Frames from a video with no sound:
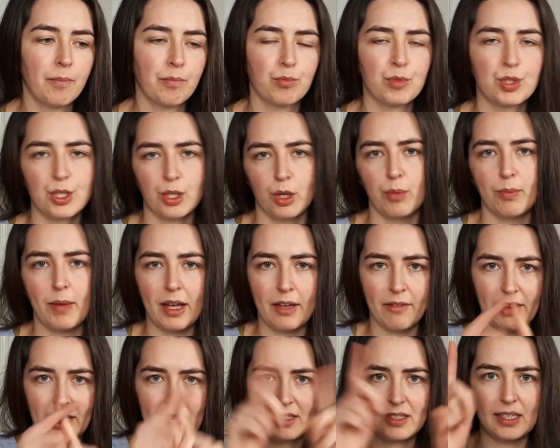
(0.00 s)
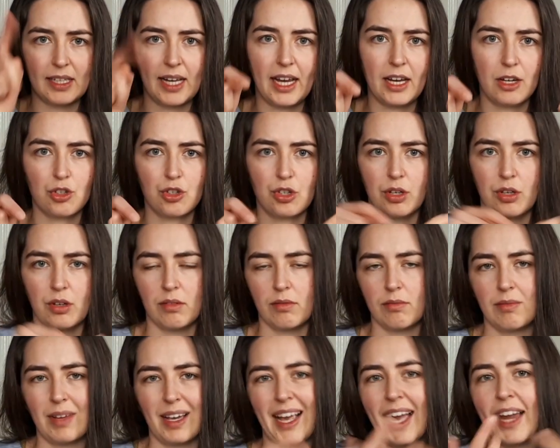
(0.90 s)
So my vaccination,
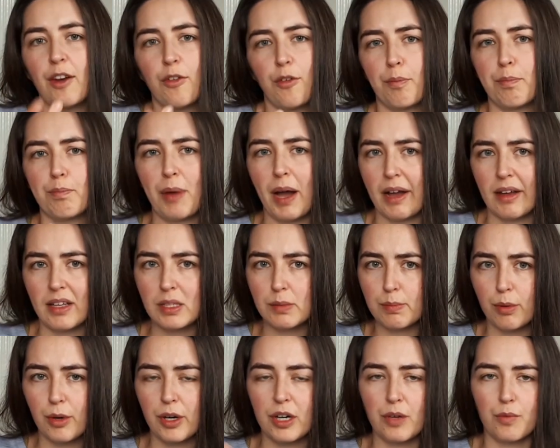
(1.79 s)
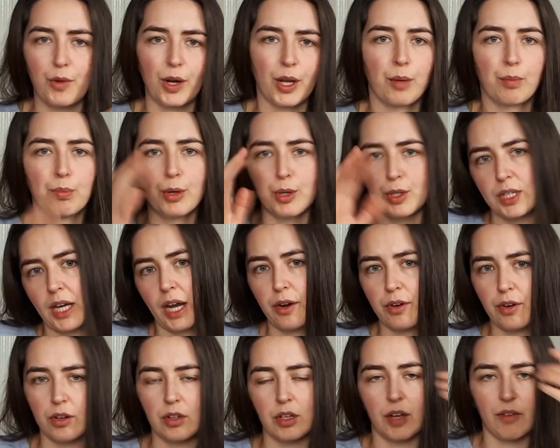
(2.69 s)
kind of a passport where you put down
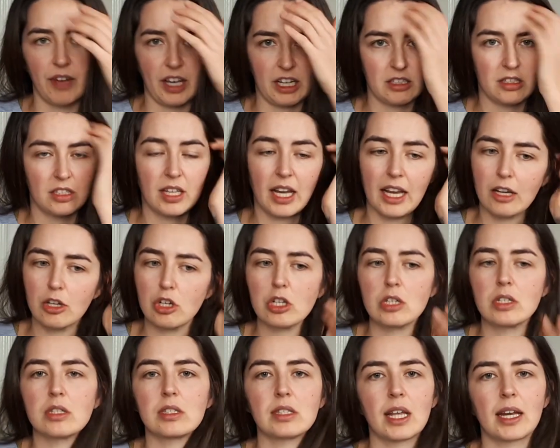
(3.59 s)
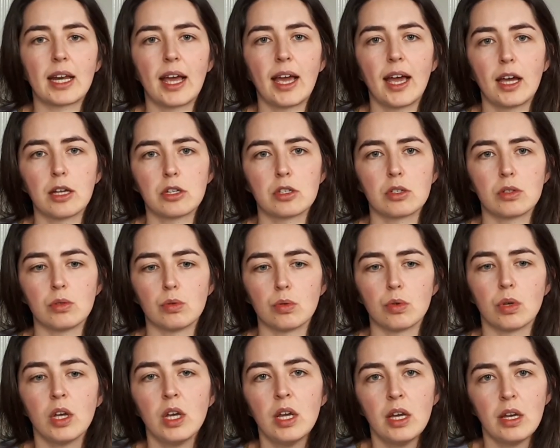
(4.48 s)
all your vaccinations. Then I had to
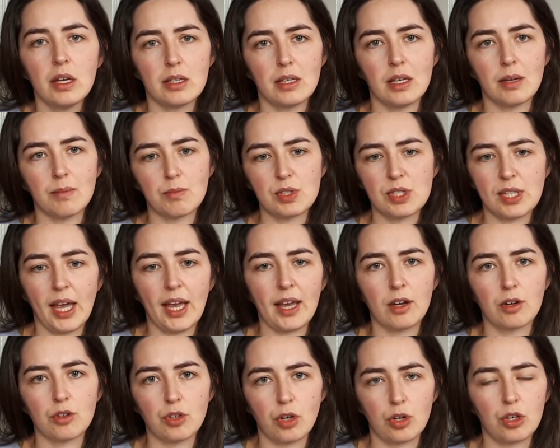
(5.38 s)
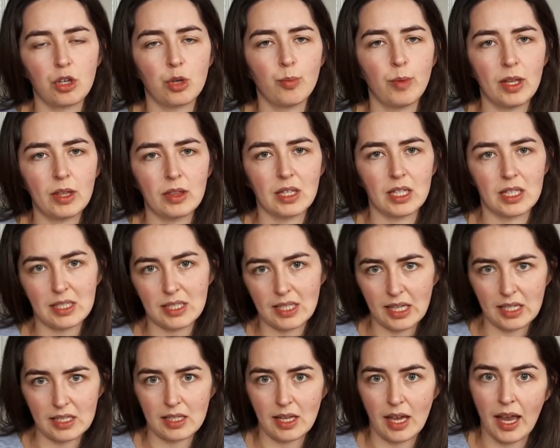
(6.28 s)
sign a document that
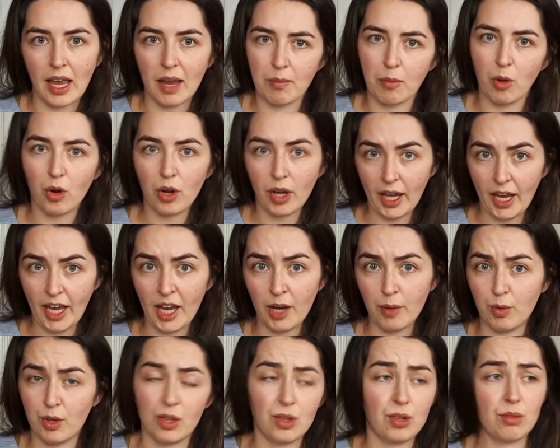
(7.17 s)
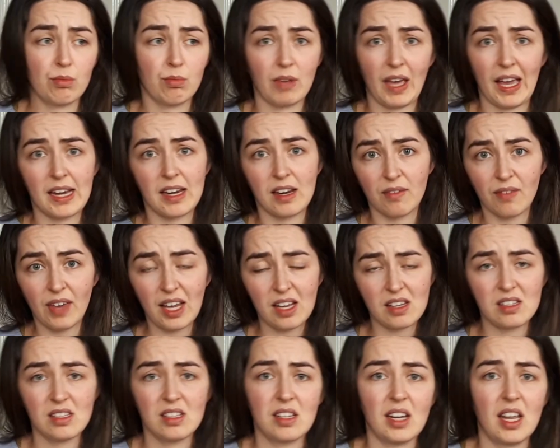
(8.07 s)
says I'm okay with getting
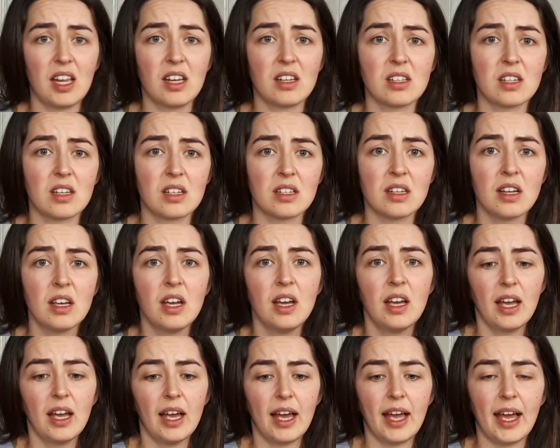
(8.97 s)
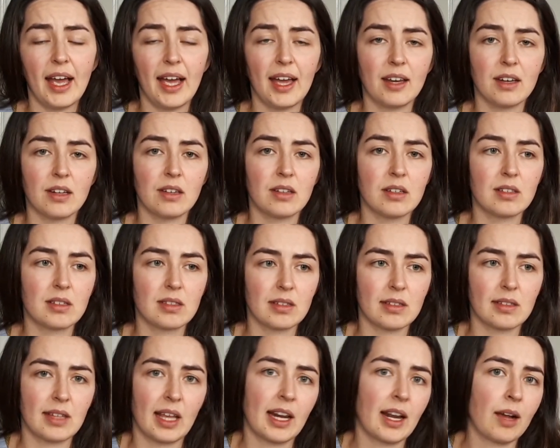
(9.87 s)
vaccinated. And
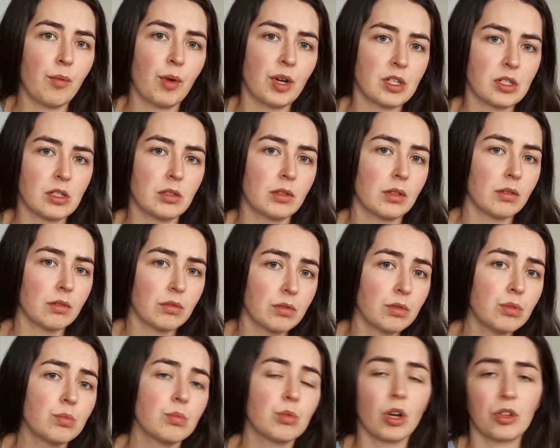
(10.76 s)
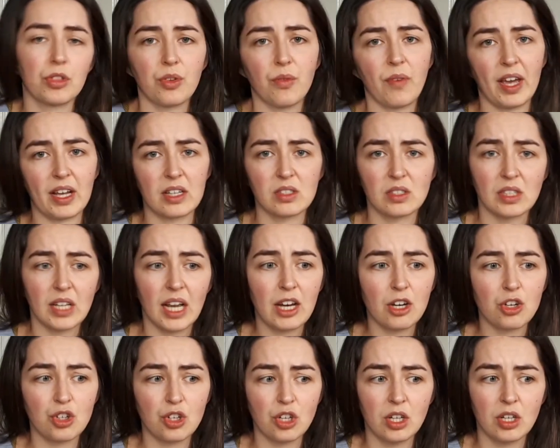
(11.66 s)
then I went into the room, got the
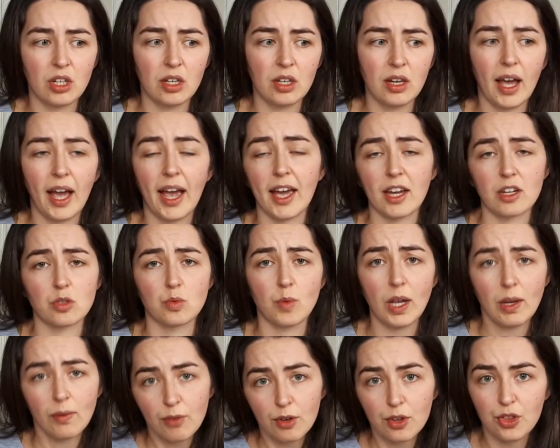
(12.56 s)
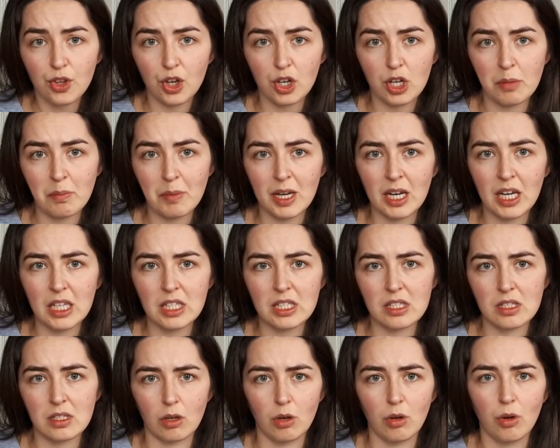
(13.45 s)
vaccination. I had to wait for 30
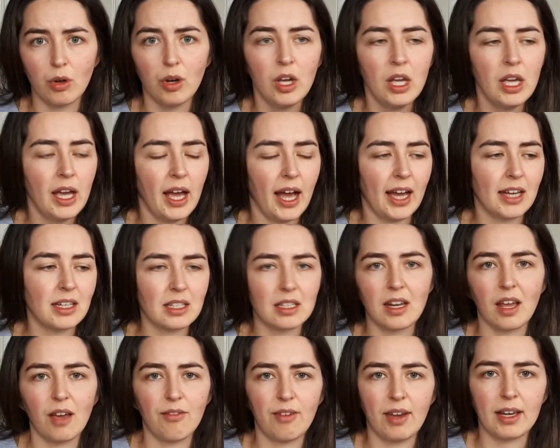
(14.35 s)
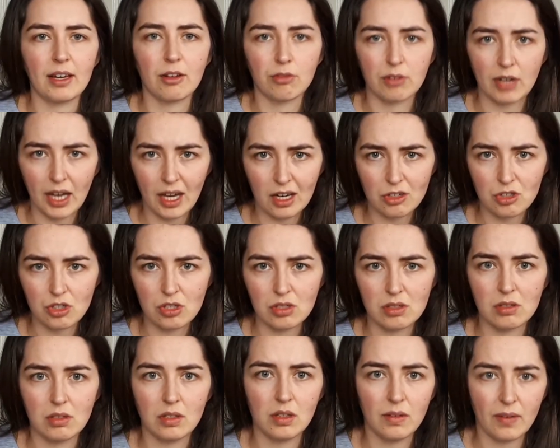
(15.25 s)
minutes, so I didn't have any reaction
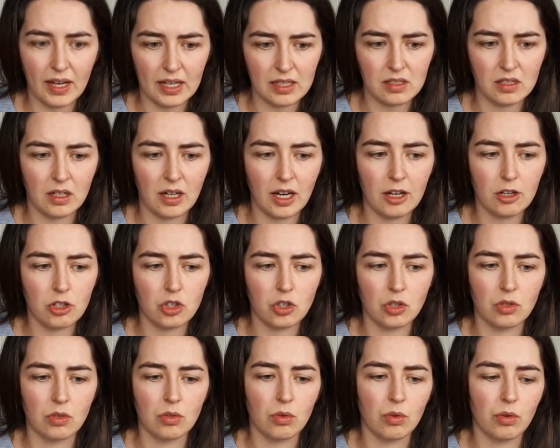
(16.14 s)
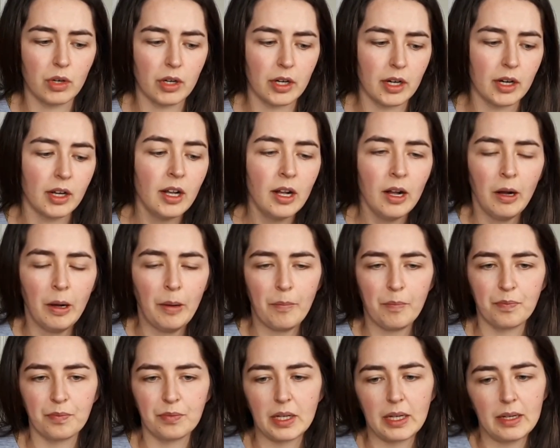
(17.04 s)
to the vaccination, or
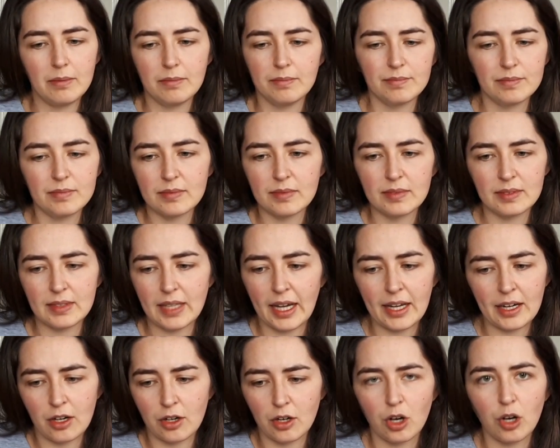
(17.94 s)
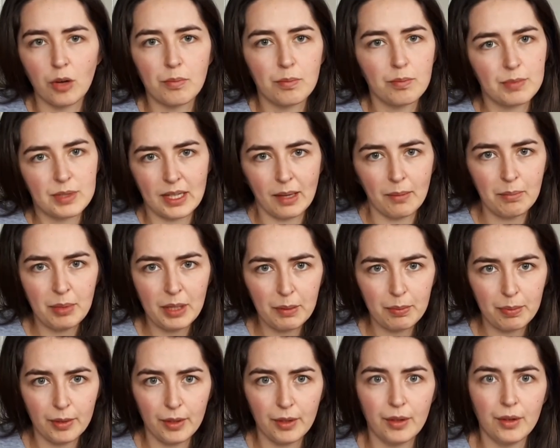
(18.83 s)
I don't know, some
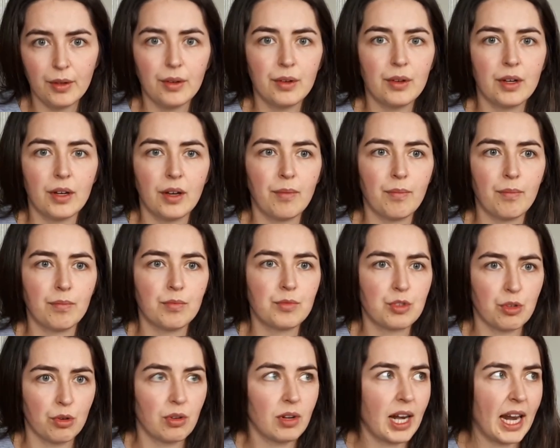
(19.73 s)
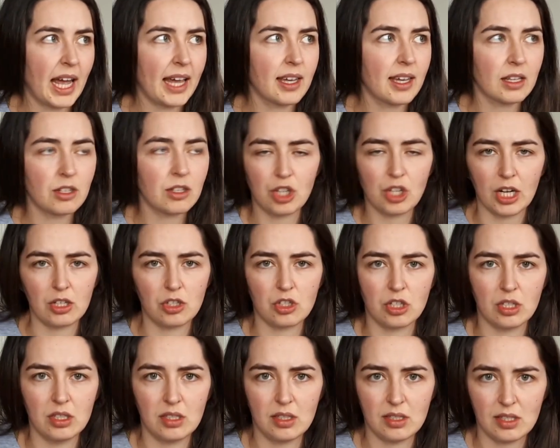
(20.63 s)
people don't like
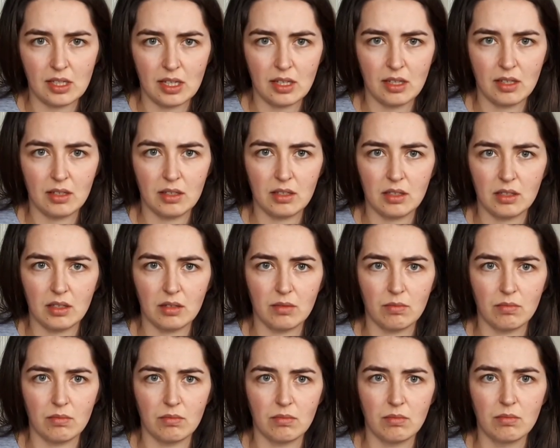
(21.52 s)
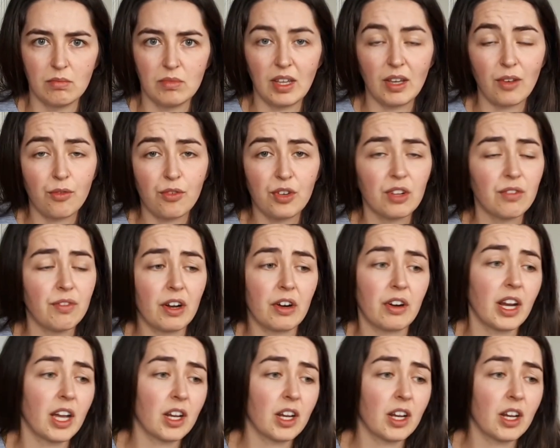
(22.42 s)
injections and they feel very